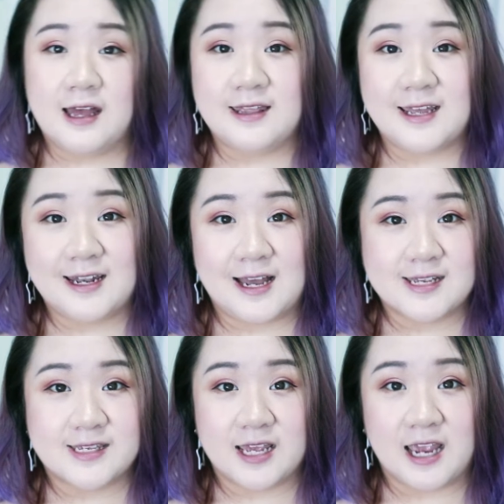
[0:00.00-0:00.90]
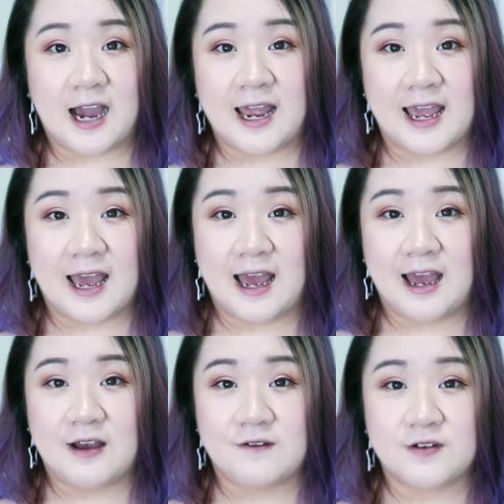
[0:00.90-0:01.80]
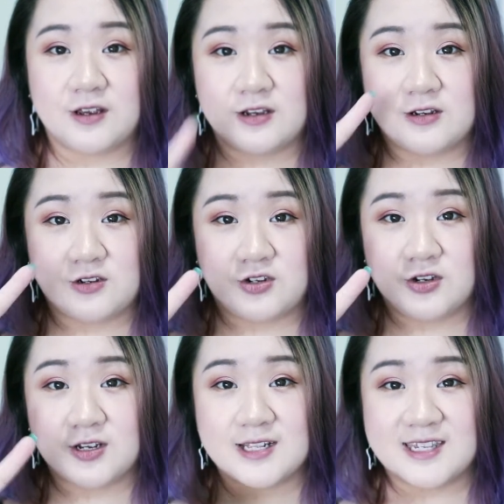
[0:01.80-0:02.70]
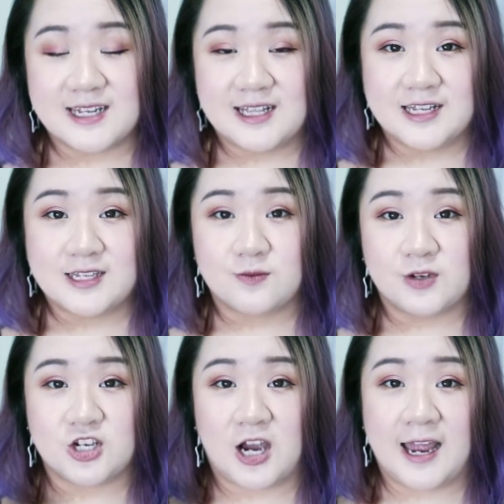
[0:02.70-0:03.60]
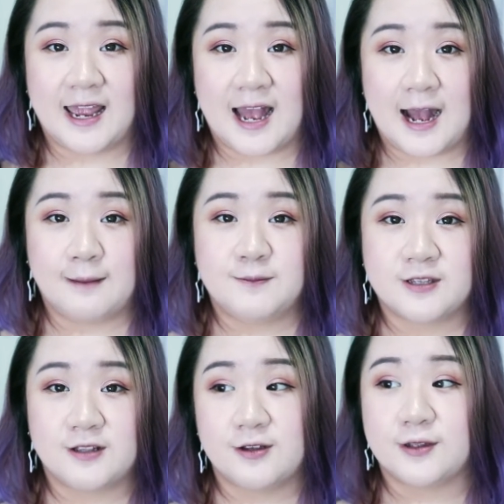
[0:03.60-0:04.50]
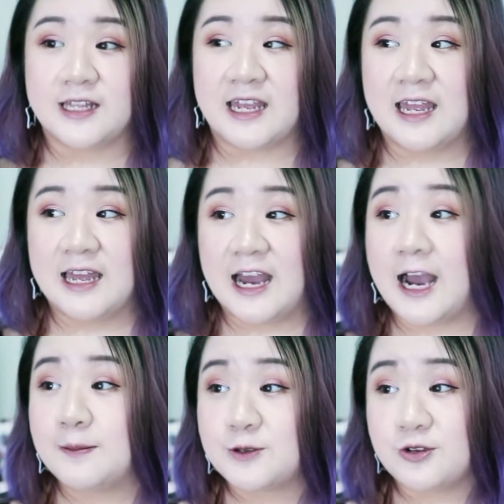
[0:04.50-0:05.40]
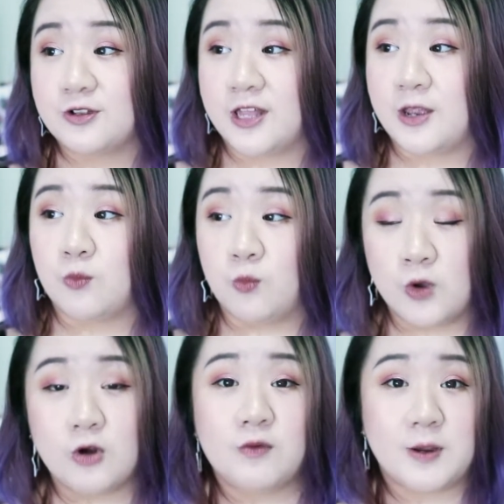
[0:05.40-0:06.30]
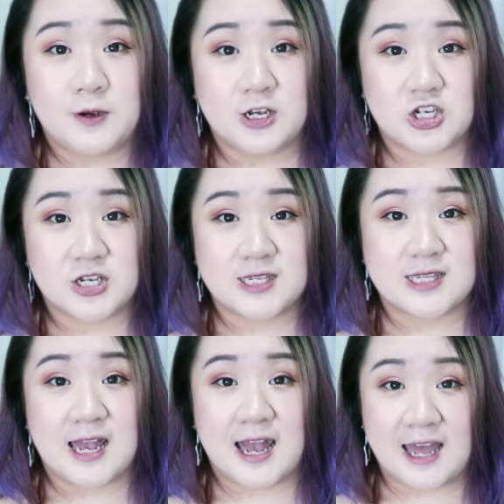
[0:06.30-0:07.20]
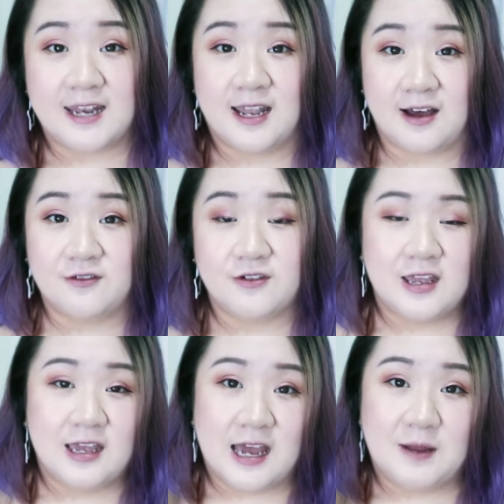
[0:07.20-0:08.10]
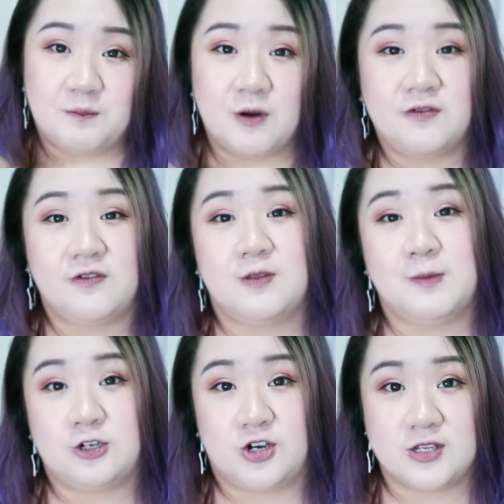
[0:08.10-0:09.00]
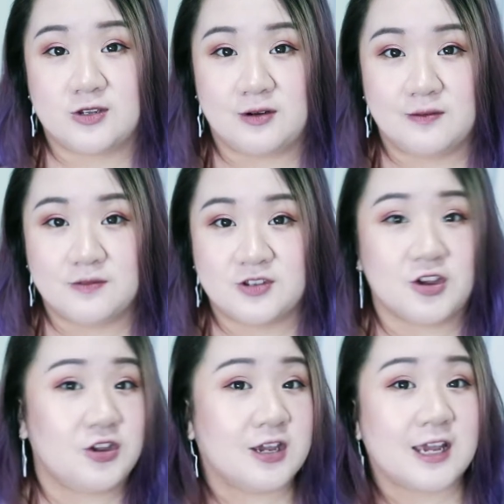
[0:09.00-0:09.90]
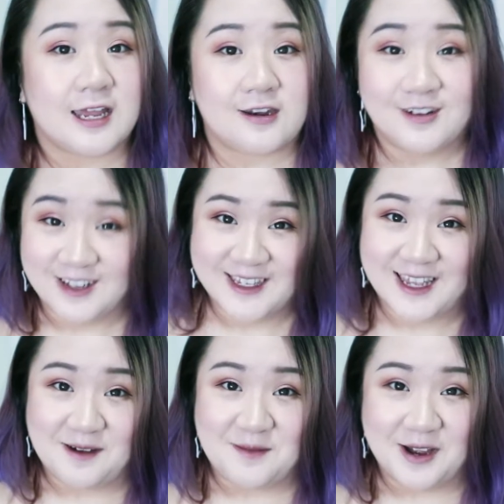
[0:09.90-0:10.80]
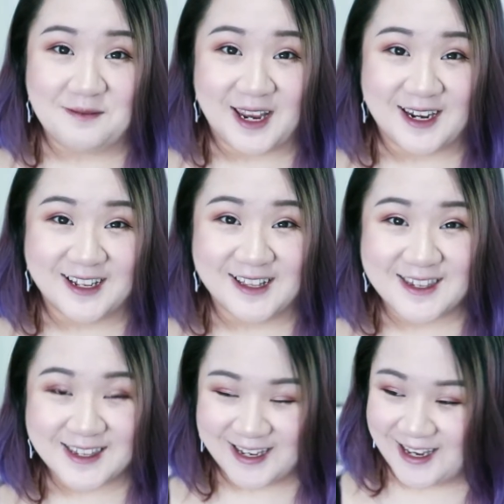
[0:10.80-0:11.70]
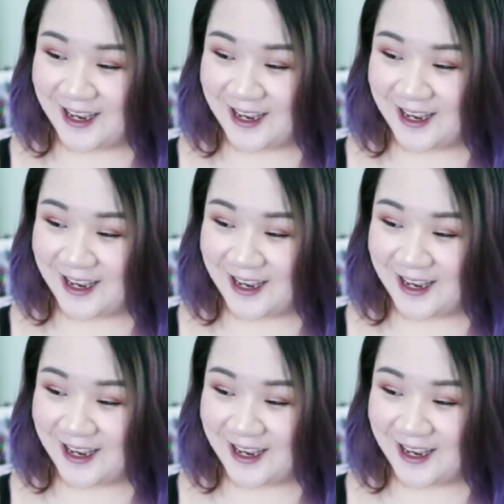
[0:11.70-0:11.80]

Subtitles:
And then lastly, I have two concealers which I absolutely will repurchase and love, and both of them are drugstore, so you cannot say I'm high maintenance.